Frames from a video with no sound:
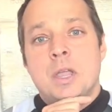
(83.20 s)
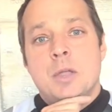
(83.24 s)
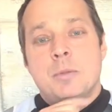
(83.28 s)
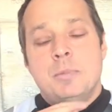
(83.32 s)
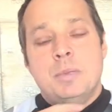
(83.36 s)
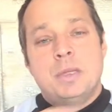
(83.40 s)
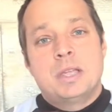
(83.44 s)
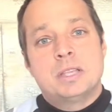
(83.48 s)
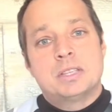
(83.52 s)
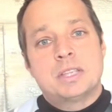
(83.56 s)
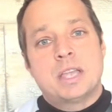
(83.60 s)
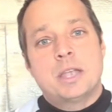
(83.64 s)

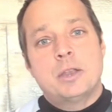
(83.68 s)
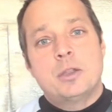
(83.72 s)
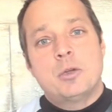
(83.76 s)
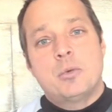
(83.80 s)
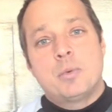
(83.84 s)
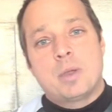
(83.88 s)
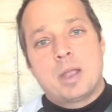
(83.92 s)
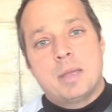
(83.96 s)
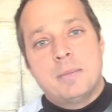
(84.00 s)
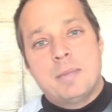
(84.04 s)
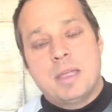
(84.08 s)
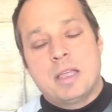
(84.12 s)
because I know
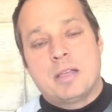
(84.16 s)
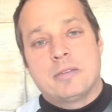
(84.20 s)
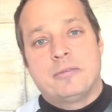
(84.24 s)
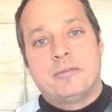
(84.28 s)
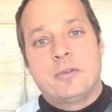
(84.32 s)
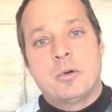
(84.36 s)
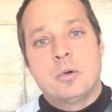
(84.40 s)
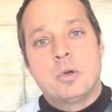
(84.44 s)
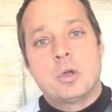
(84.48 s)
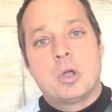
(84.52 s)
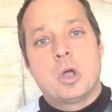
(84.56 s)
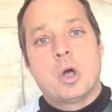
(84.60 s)
when I make a
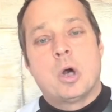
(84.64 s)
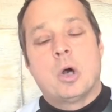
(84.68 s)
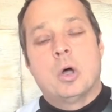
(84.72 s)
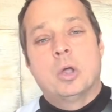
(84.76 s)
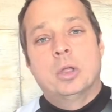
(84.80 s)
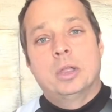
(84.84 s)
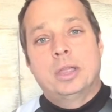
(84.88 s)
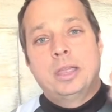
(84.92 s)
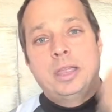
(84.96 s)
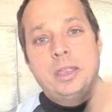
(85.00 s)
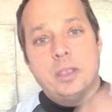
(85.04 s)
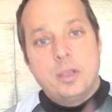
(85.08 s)
phone call,
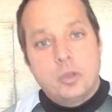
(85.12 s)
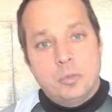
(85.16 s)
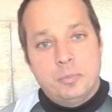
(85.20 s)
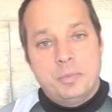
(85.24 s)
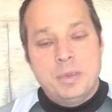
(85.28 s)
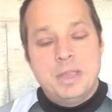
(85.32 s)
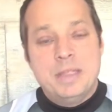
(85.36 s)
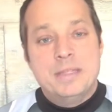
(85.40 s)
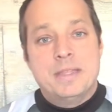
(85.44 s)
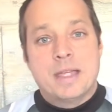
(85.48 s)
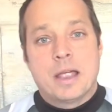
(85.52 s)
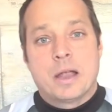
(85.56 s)
he'll
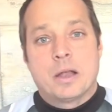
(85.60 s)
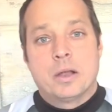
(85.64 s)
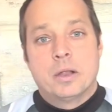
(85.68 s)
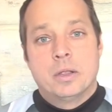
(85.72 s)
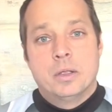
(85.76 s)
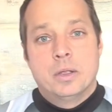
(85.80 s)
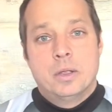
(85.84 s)
be there.